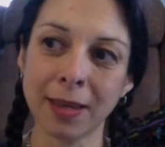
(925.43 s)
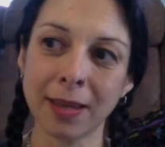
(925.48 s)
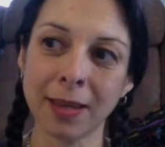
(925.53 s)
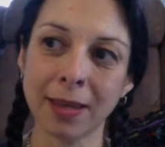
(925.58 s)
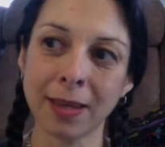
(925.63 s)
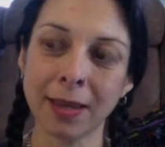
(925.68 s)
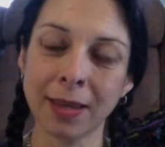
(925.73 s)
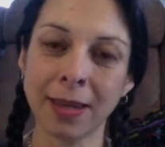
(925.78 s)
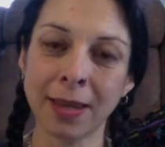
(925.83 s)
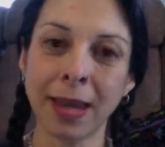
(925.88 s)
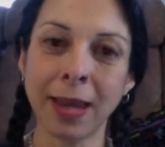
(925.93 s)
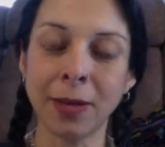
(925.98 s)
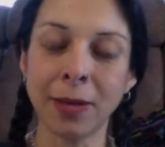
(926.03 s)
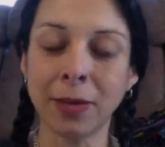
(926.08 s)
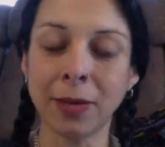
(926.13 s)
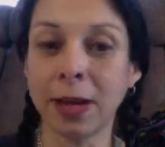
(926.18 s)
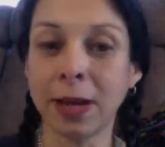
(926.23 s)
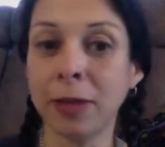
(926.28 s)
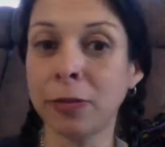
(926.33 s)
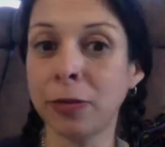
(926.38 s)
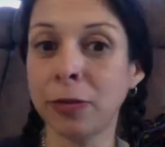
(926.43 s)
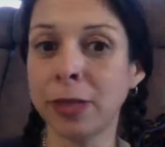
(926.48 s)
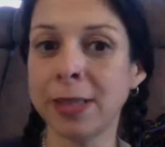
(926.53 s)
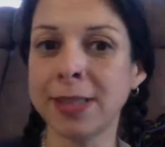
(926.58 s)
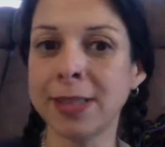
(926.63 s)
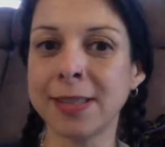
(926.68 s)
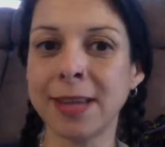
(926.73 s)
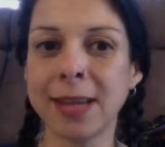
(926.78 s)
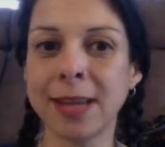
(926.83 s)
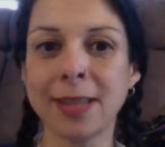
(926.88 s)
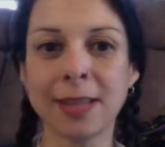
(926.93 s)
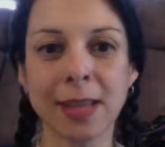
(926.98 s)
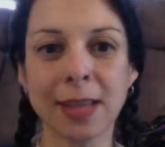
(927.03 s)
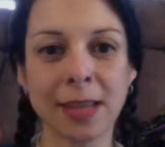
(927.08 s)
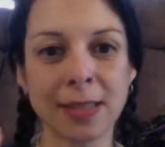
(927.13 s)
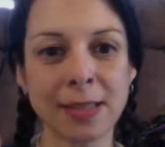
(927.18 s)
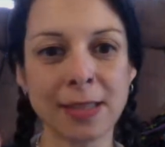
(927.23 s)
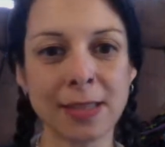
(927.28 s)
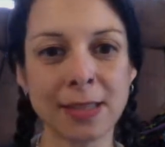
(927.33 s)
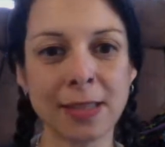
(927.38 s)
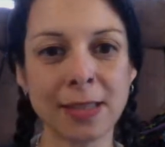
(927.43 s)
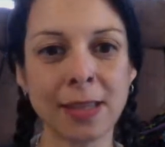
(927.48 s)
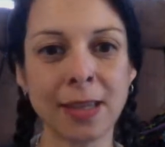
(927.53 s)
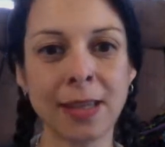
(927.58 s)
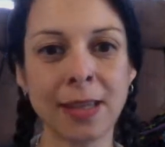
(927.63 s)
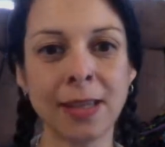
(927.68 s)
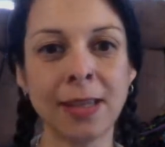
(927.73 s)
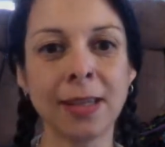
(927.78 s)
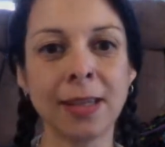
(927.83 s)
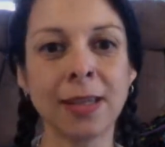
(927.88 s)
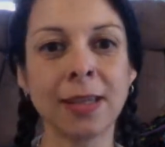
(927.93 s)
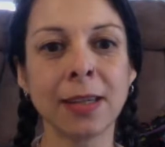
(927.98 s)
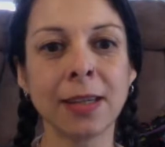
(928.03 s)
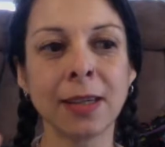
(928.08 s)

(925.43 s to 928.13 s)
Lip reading: again, kind of reassess and see